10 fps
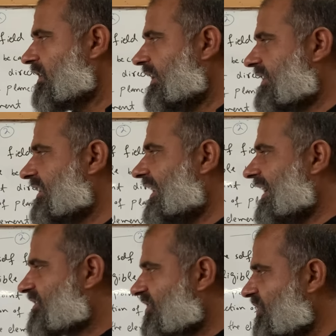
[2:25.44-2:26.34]
And the
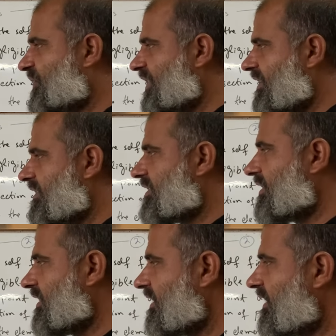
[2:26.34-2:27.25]
electric field
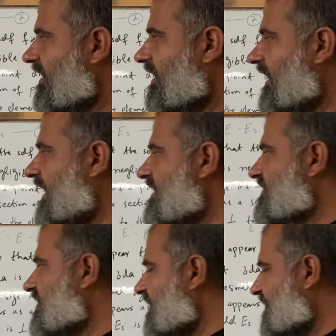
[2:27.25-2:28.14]
and
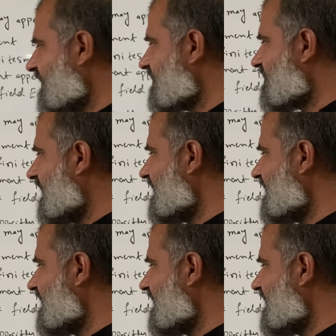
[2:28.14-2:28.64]
surface charge